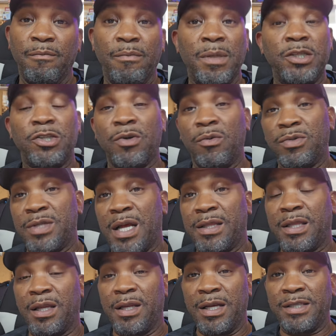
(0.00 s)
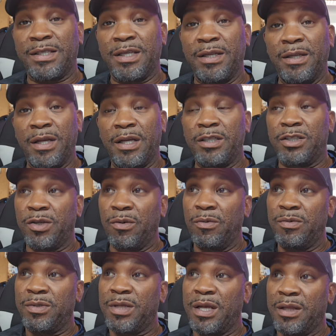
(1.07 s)
but chose not to listen and
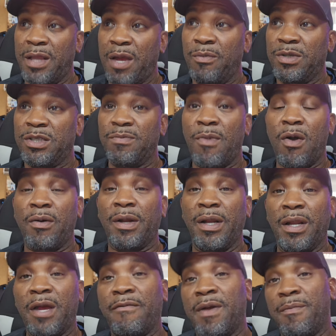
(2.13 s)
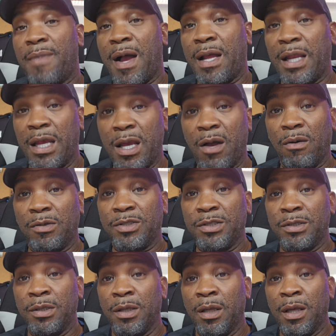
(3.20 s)
chose that they were smarter than everybody else.